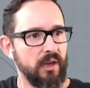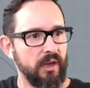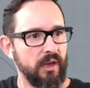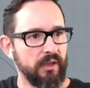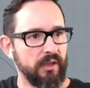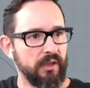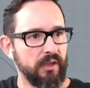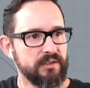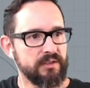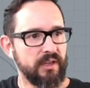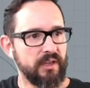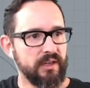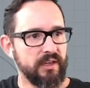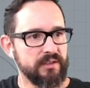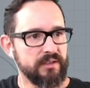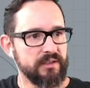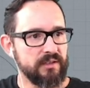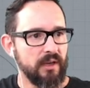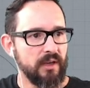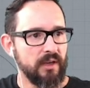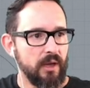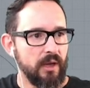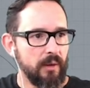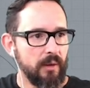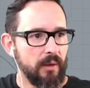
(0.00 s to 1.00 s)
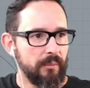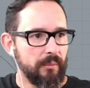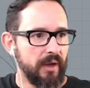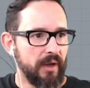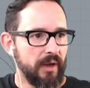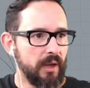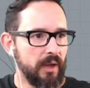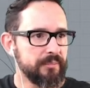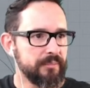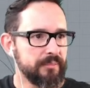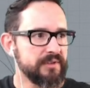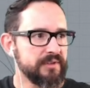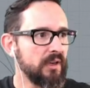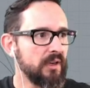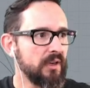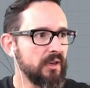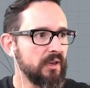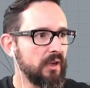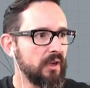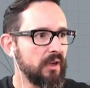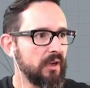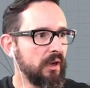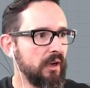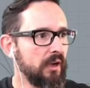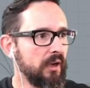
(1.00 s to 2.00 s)
In this case, perhaps
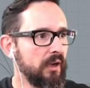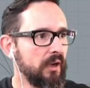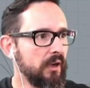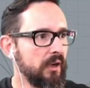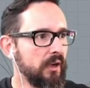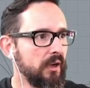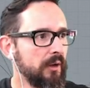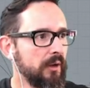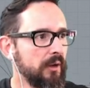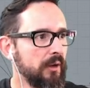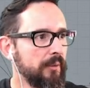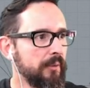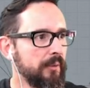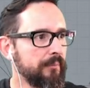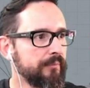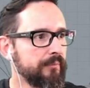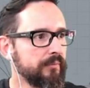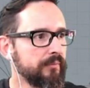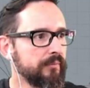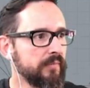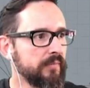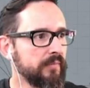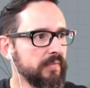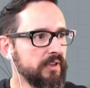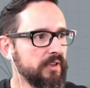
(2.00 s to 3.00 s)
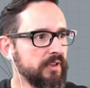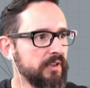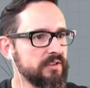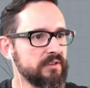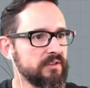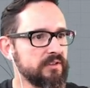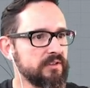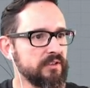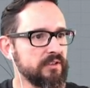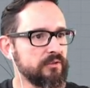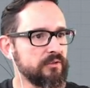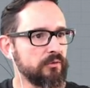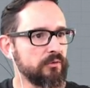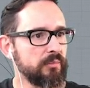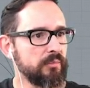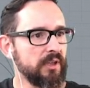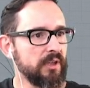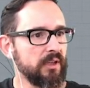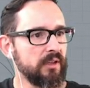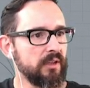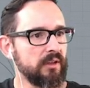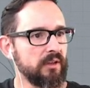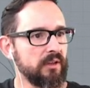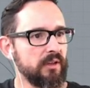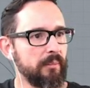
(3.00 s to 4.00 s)
this would
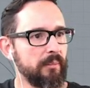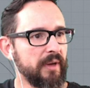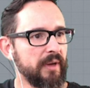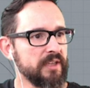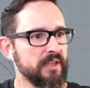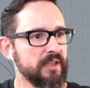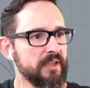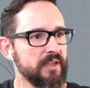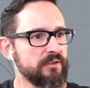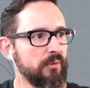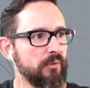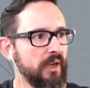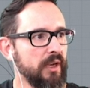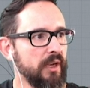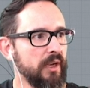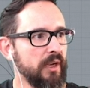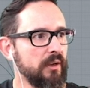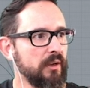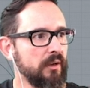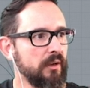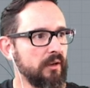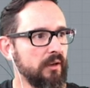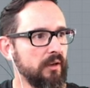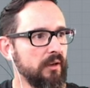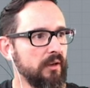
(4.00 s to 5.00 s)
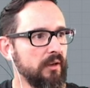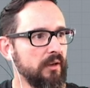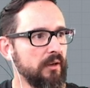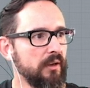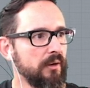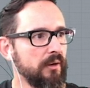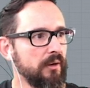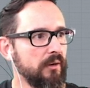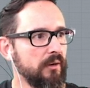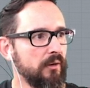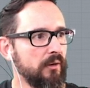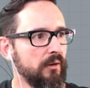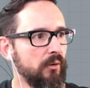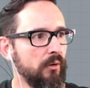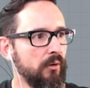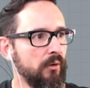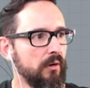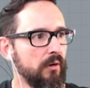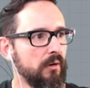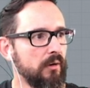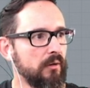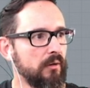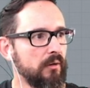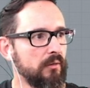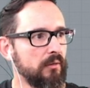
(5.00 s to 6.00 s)
be the best way,
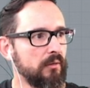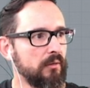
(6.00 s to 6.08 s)
or